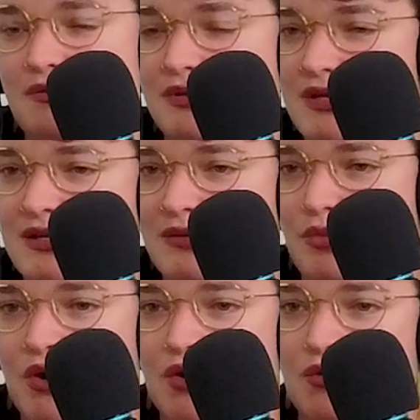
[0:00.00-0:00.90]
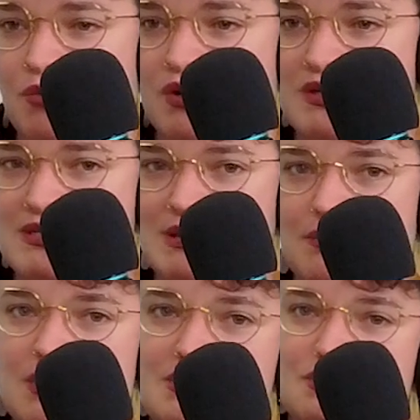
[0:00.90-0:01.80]
getting where we could see
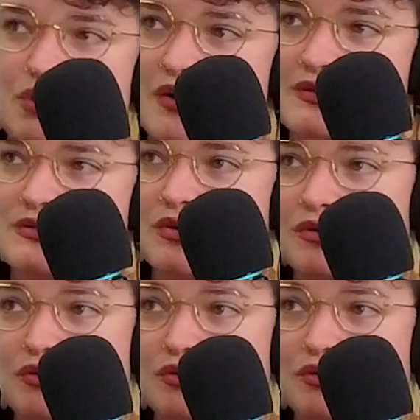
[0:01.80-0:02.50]
bus routes on